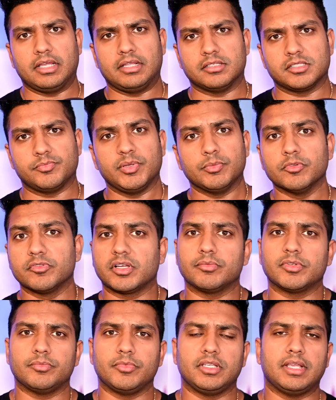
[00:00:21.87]
and some people have come
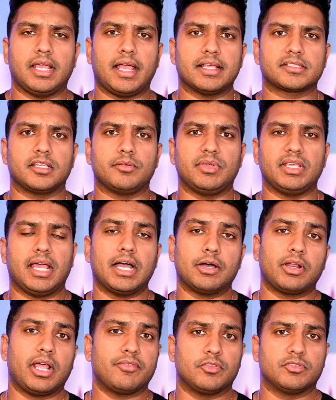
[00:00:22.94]
to me asking me how
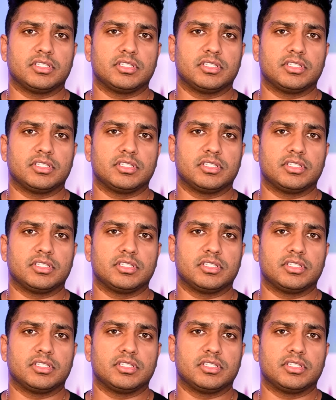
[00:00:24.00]
to have those